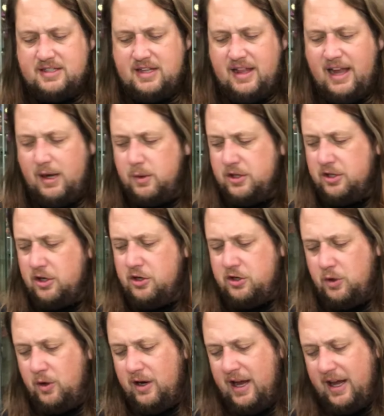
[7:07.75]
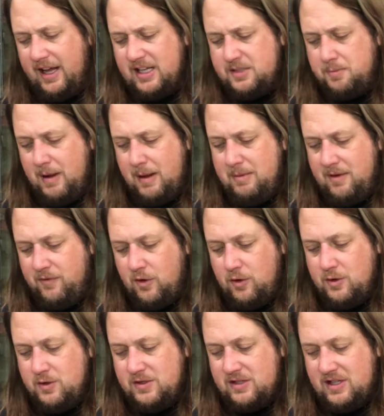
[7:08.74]
I like what they're doing. I guess maybe if you
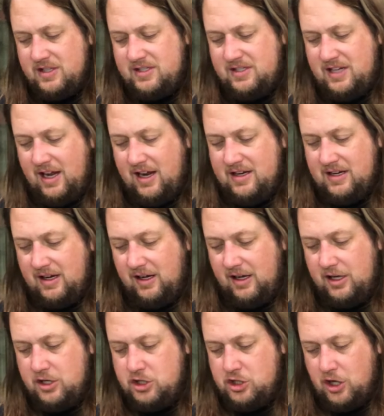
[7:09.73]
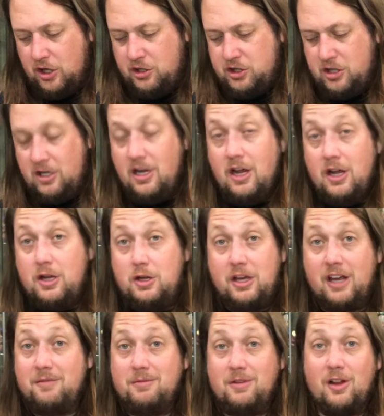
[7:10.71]
use this stand in conjunction, you
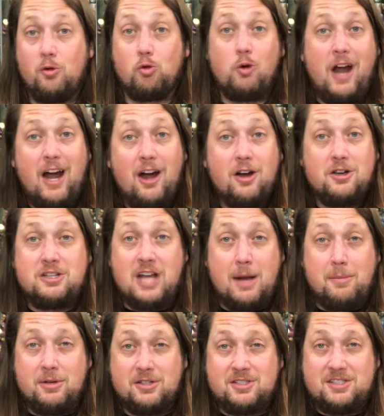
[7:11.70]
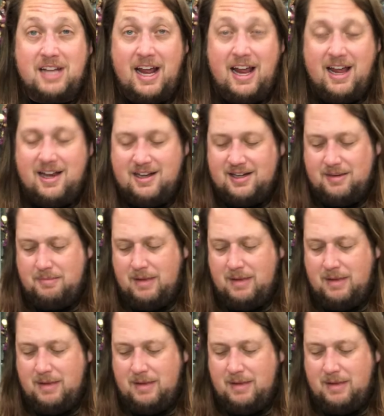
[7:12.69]
give him the rare double stand.